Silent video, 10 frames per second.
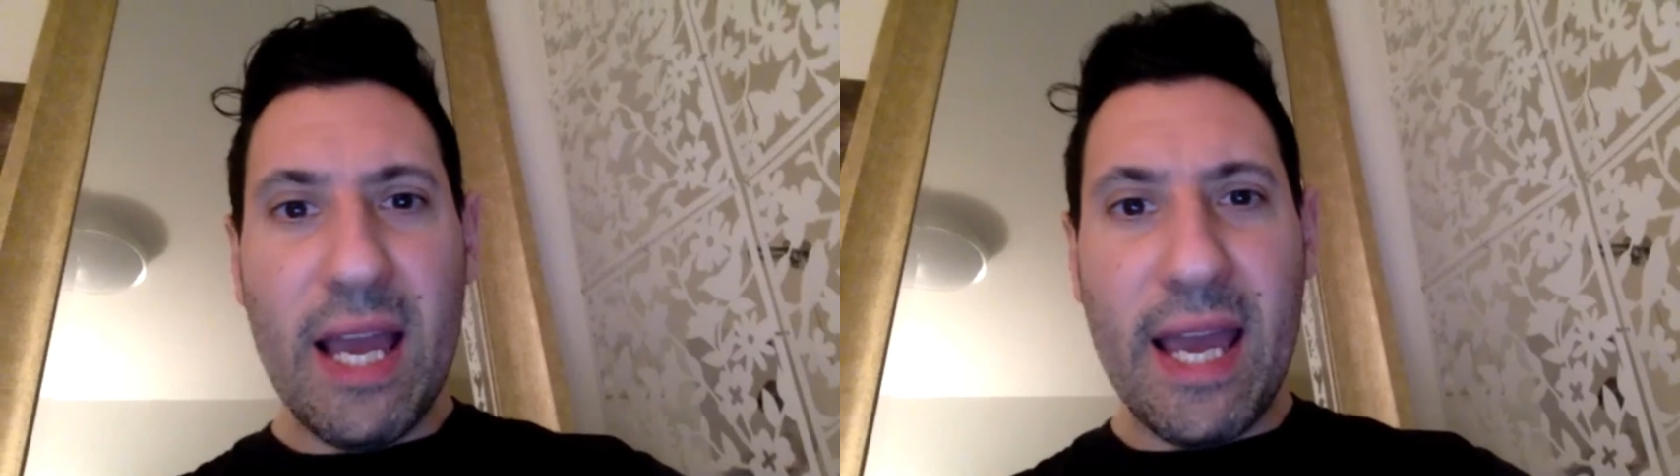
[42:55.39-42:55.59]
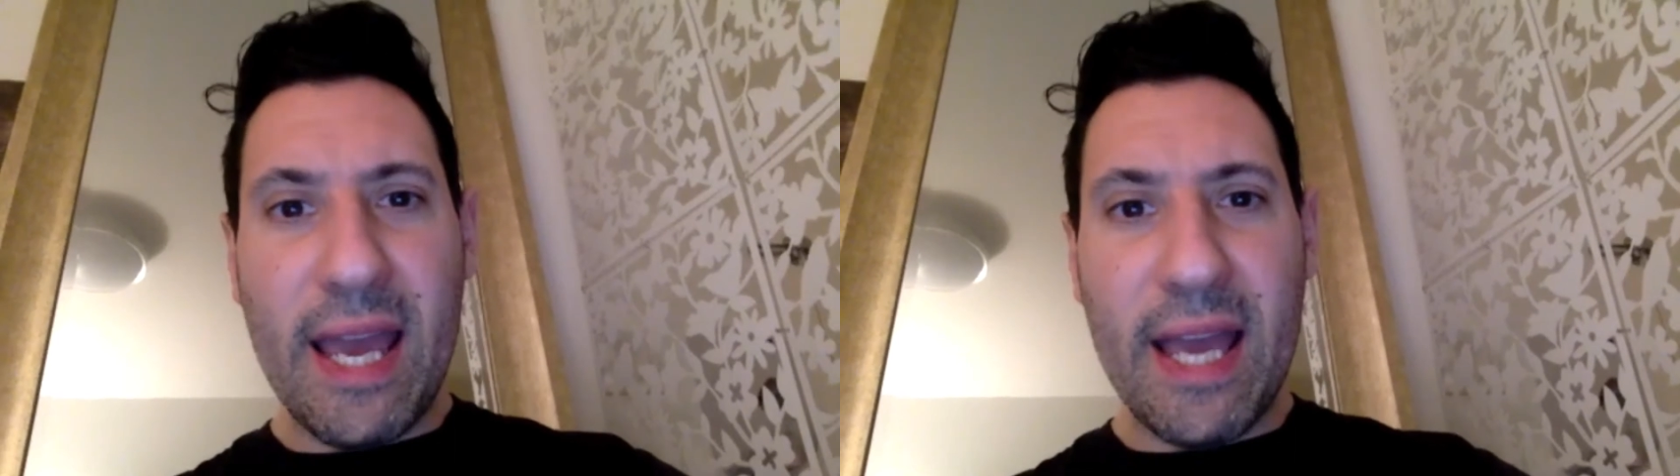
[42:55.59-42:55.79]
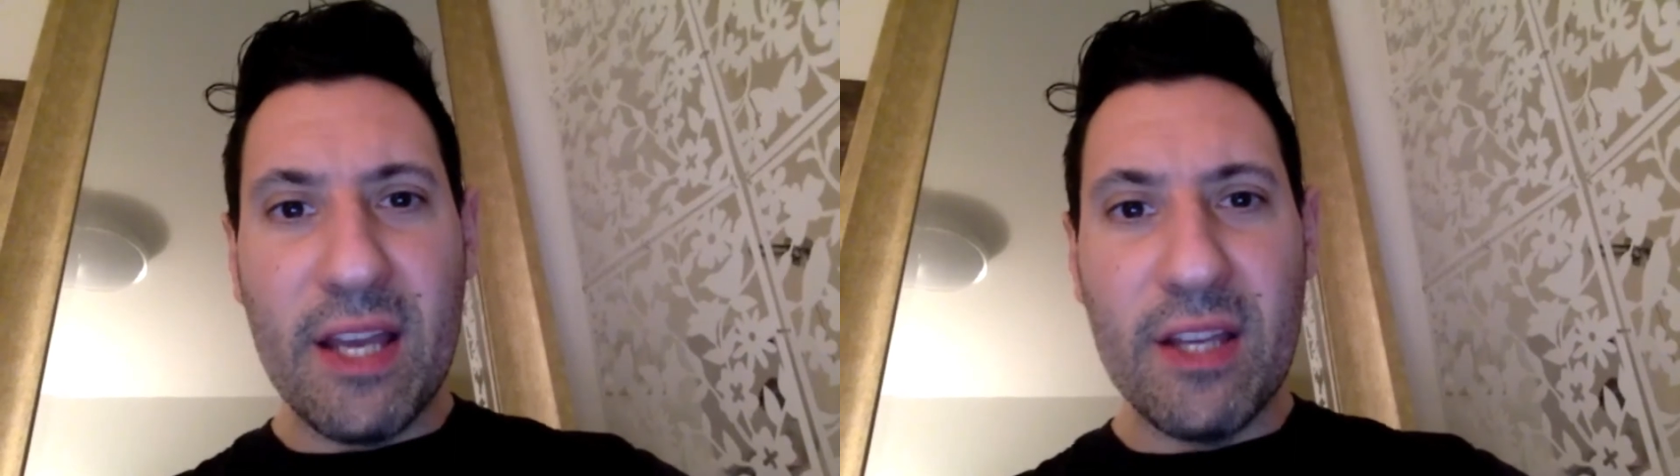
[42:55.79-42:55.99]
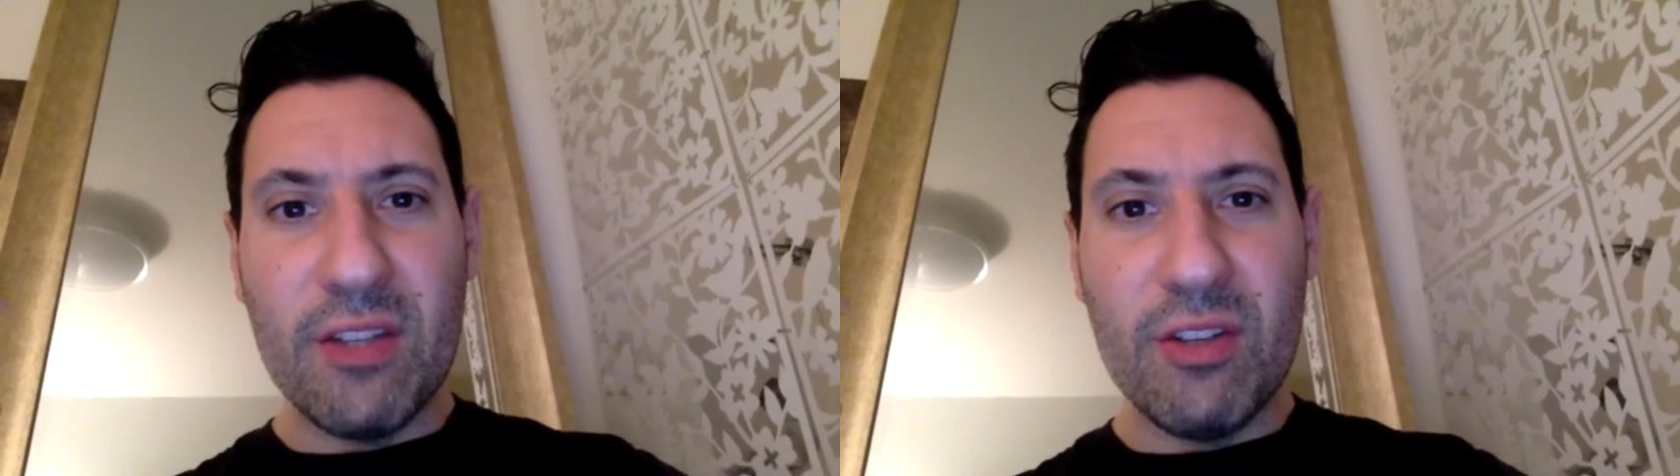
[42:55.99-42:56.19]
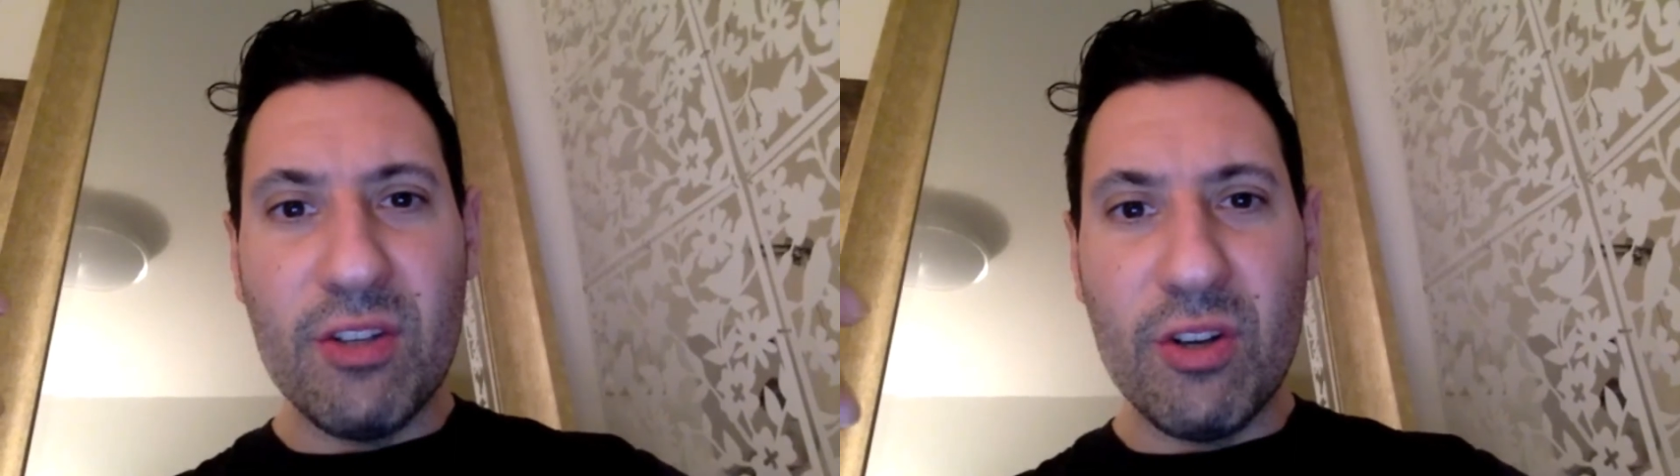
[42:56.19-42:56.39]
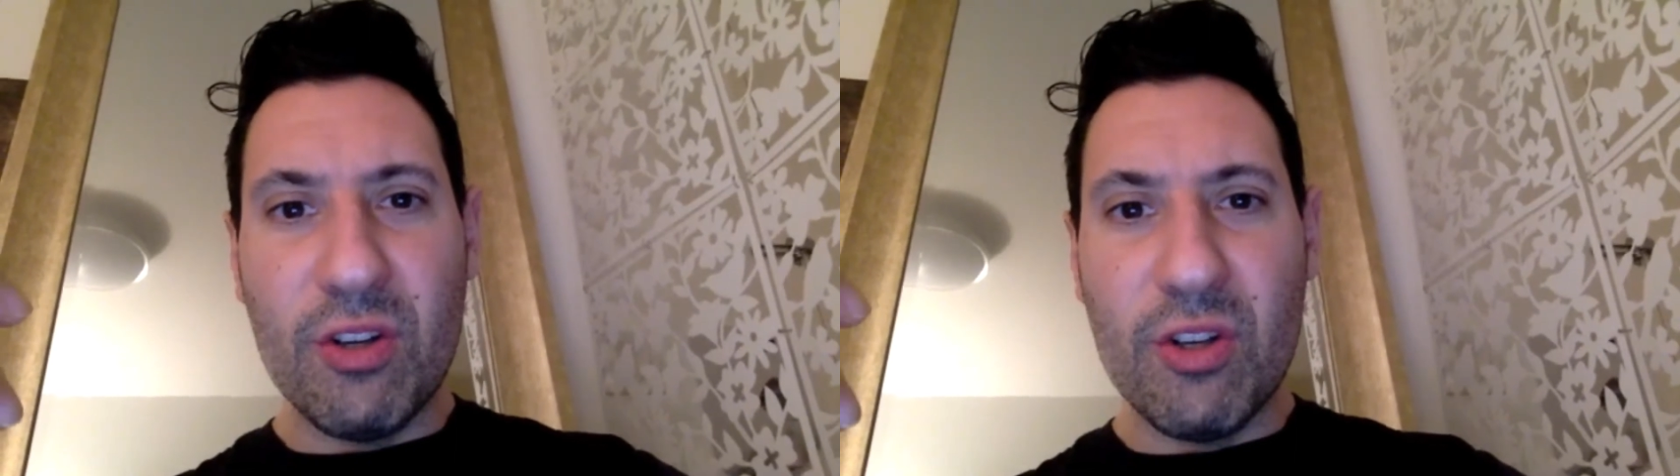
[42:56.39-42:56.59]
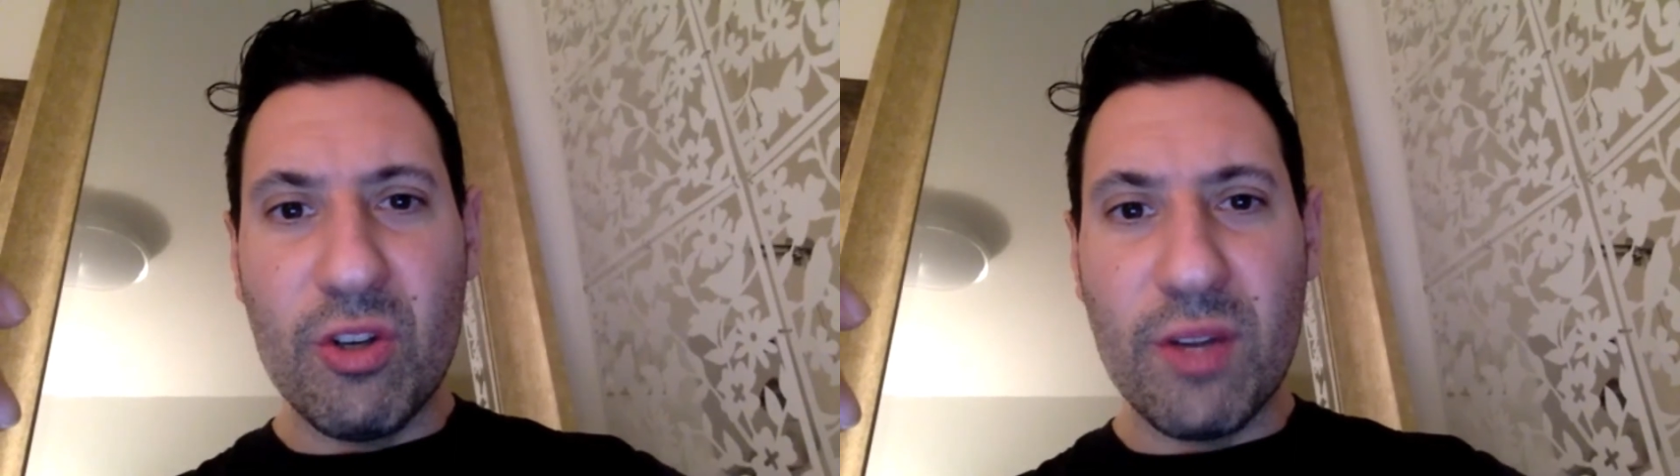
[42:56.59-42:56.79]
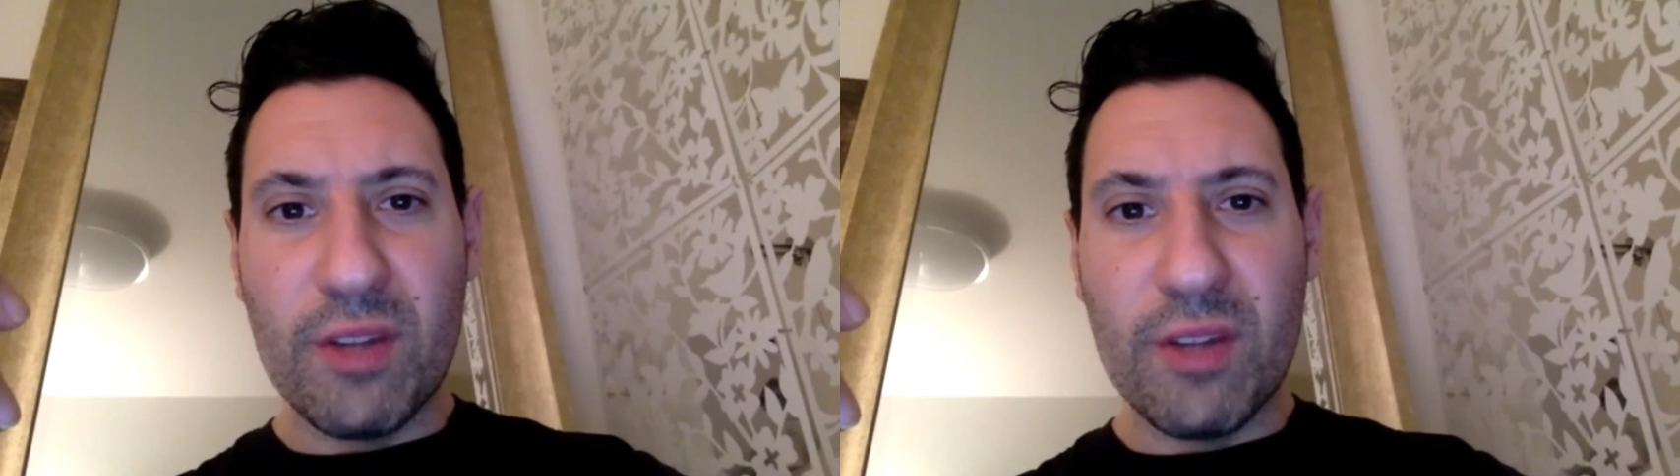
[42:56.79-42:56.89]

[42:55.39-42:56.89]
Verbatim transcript: and you you know you create